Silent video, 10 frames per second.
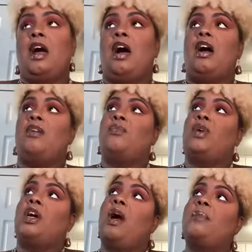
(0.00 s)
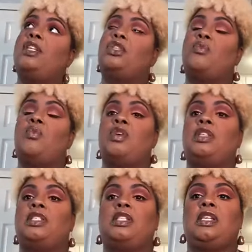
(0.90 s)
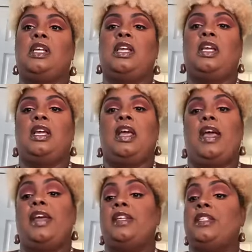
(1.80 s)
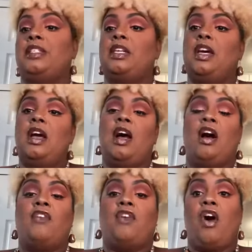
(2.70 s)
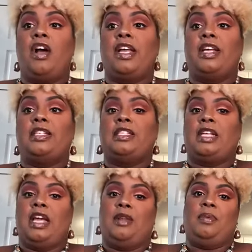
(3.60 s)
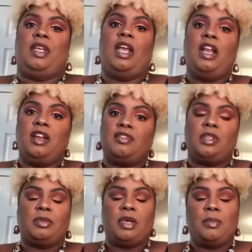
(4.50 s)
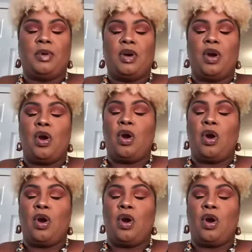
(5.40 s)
We're coming towards the end of August and beginning of September.